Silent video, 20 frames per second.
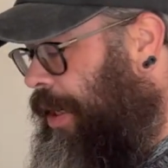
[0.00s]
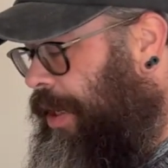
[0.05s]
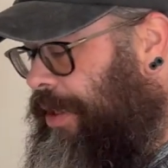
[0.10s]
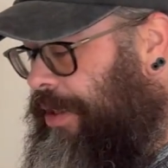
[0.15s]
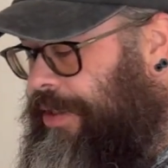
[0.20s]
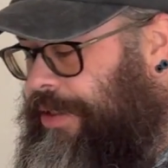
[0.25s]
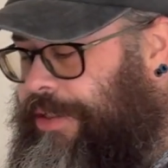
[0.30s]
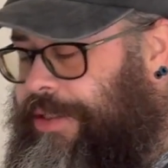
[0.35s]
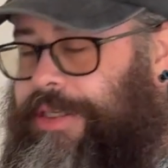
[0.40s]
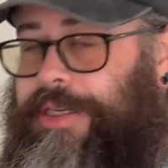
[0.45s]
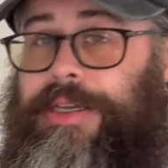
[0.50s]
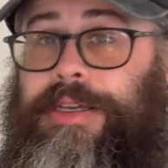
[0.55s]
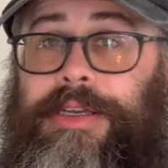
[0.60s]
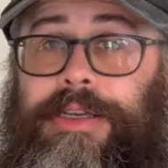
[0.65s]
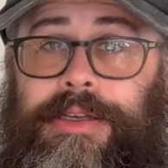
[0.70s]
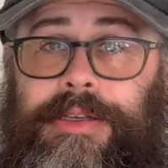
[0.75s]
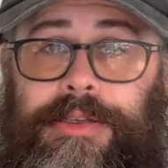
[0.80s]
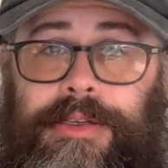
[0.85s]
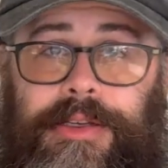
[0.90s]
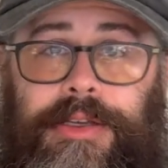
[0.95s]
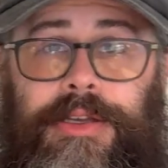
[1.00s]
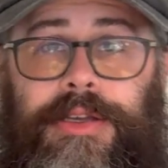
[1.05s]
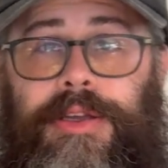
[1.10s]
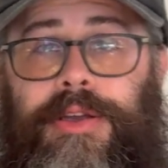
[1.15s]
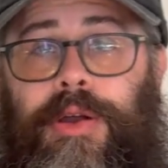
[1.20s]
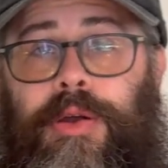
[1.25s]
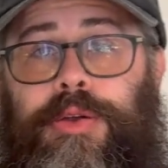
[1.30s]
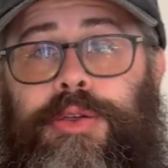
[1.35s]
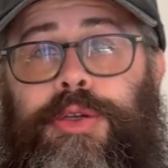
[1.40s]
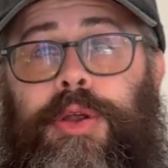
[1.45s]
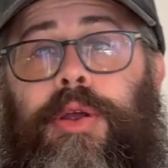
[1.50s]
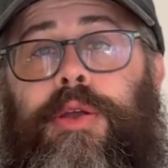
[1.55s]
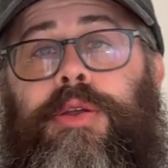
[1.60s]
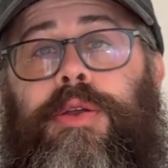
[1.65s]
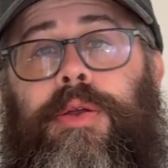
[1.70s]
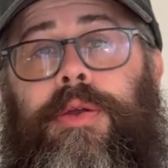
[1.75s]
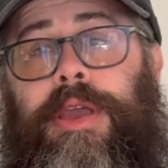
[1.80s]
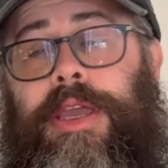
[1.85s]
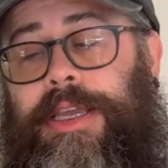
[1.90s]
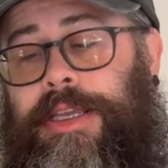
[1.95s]
eggs, or
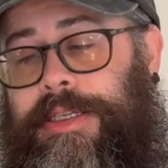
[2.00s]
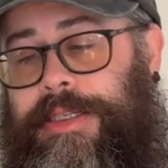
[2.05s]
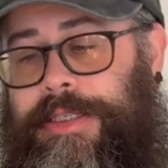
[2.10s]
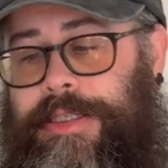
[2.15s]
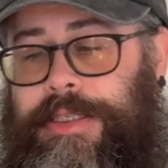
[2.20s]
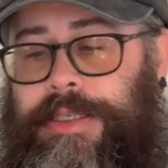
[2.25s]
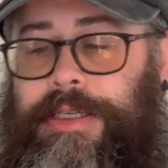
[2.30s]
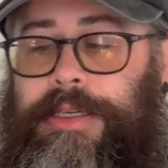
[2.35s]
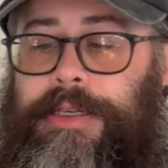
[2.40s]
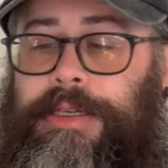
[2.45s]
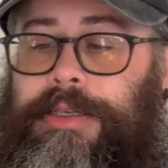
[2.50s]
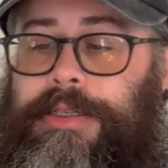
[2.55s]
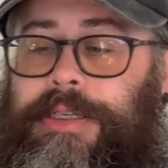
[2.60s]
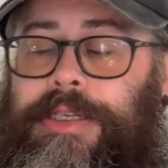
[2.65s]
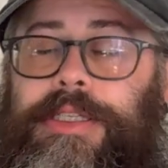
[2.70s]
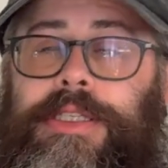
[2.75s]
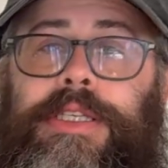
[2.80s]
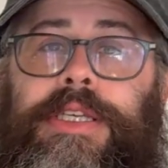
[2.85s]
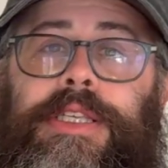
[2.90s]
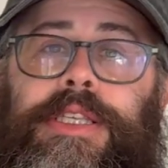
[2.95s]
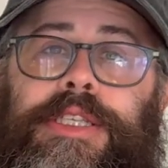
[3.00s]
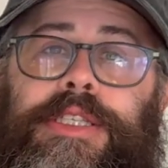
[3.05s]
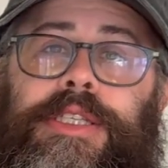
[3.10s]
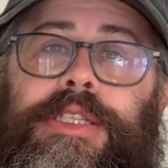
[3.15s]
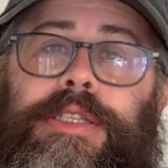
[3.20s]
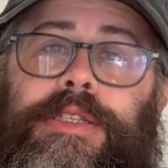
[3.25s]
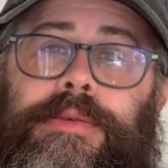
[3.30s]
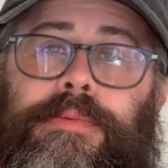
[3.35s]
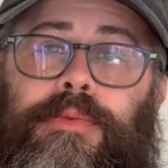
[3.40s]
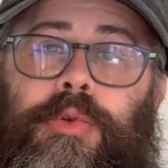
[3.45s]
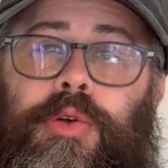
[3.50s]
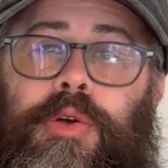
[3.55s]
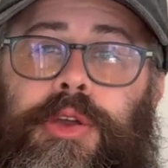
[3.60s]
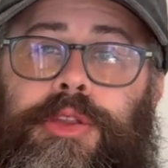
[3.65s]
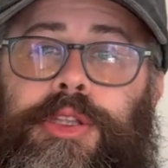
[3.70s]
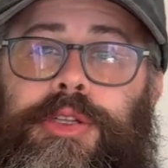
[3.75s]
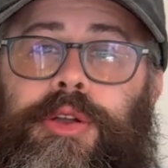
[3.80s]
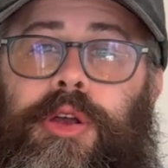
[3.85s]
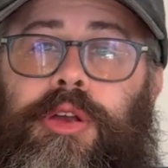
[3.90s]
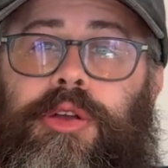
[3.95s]
darker eggs. You can see this is more on
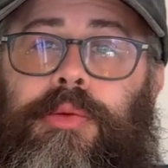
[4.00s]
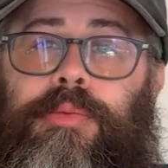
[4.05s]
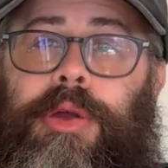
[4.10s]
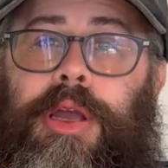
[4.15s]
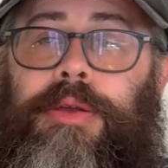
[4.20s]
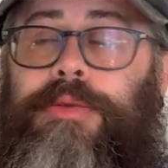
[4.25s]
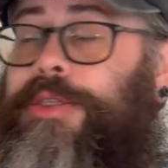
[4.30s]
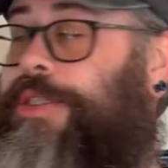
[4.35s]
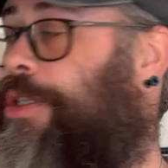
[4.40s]
the darker brown